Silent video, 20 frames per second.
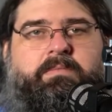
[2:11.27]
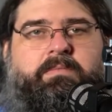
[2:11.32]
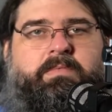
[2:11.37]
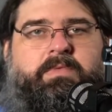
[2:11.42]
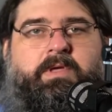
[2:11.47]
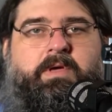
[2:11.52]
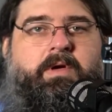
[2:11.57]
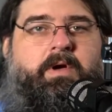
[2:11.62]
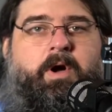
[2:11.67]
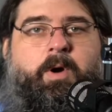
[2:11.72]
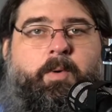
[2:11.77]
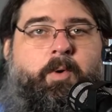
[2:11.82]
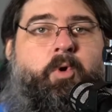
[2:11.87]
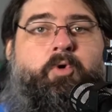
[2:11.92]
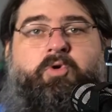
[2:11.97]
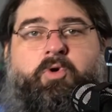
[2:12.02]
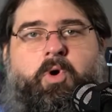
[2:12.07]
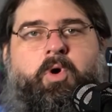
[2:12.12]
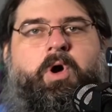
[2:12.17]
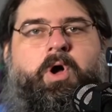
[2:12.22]
the
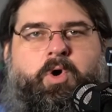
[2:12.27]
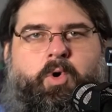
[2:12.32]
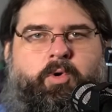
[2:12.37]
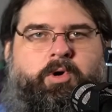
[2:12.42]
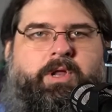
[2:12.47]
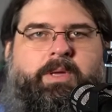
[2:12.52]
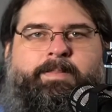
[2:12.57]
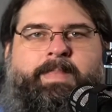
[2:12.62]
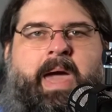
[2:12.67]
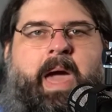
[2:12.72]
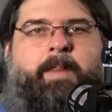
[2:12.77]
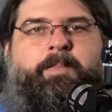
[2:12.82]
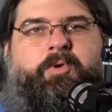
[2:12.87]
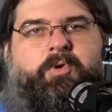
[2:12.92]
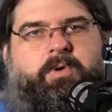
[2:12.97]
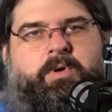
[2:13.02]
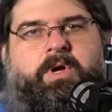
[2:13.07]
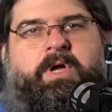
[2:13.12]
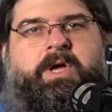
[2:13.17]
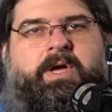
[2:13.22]
according map,
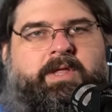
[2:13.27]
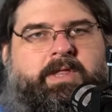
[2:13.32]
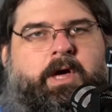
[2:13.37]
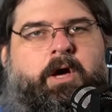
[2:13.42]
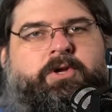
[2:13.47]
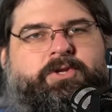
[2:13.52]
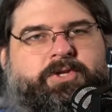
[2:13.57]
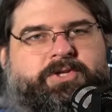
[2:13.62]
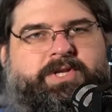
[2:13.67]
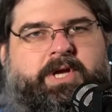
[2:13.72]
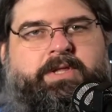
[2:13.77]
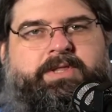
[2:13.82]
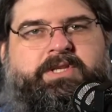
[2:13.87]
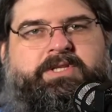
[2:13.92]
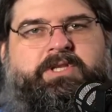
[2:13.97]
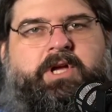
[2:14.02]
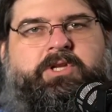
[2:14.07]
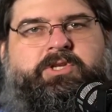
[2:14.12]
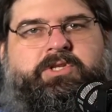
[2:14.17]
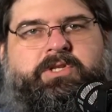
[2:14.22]
or they also sell
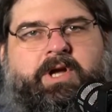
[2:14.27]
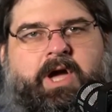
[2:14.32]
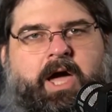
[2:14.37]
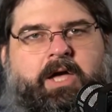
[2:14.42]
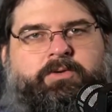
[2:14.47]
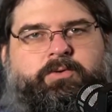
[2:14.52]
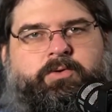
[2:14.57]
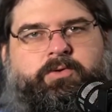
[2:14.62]
these dungeon tiles,